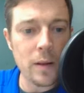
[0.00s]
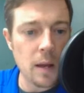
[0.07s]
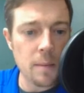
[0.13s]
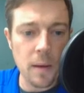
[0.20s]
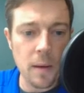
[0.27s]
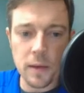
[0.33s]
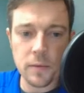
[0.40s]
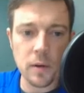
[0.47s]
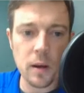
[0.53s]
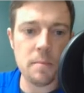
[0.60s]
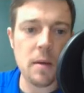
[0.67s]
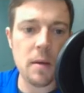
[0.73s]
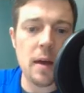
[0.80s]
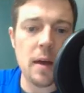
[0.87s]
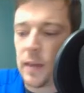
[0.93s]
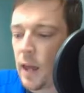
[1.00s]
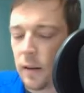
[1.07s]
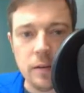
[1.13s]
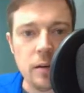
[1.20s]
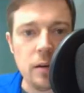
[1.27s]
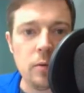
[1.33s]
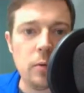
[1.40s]
up, 8th grade math?
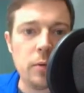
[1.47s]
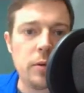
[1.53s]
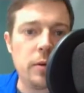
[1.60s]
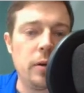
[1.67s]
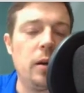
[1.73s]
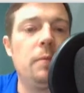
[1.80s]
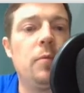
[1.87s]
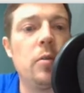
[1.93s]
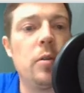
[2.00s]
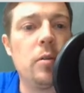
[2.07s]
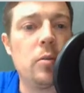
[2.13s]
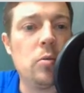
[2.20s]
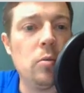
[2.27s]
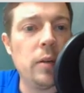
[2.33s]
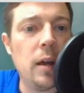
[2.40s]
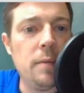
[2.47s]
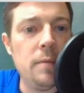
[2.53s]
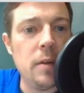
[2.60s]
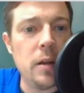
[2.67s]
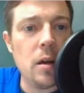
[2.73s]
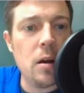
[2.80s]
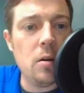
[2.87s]
Catlin here with your help for your cool down
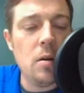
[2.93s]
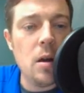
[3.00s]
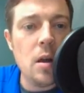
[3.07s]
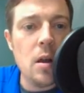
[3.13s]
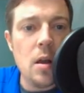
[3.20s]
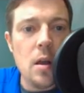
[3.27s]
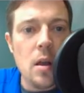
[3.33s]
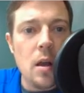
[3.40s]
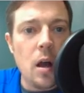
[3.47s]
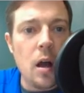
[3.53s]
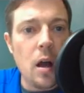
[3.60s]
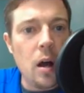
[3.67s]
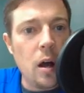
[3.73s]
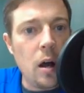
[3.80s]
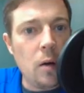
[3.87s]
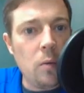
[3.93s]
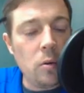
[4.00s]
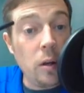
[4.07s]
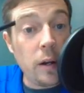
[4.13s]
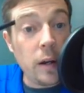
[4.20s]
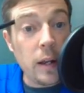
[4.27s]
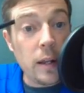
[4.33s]
video. We're
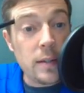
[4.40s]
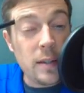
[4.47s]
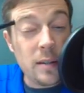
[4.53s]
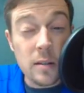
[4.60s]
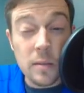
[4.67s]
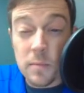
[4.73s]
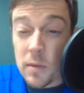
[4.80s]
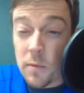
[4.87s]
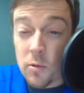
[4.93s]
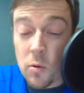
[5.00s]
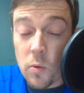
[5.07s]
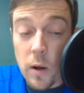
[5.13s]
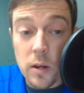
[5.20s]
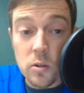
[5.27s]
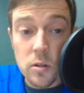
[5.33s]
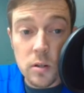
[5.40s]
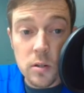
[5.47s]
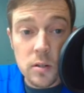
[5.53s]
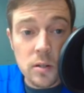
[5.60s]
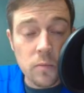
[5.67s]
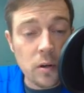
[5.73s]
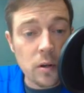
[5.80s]
looking at systems of
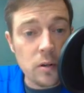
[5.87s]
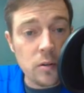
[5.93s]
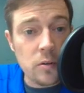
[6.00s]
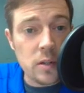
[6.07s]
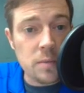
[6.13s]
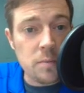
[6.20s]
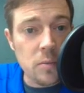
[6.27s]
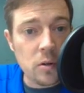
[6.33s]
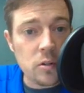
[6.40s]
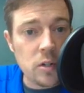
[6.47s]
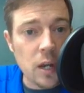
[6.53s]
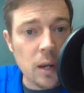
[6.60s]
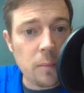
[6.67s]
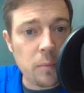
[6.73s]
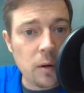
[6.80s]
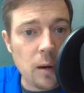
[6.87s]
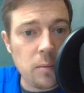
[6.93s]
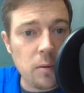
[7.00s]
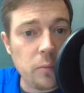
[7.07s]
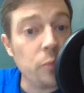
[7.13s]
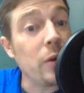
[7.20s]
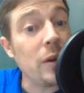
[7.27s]
equations, and we're going to do this milkshake
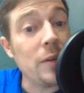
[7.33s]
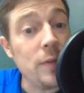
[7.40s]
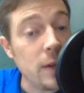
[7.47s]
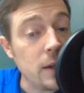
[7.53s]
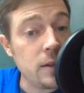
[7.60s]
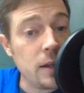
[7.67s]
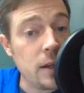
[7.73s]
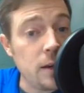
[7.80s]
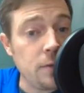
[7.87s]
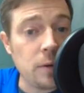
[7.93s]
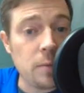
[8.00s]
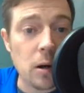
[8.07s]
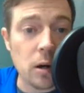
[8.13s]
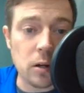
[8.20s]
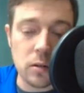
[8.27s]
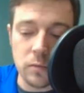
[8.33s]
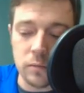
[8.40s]
problem revisited from our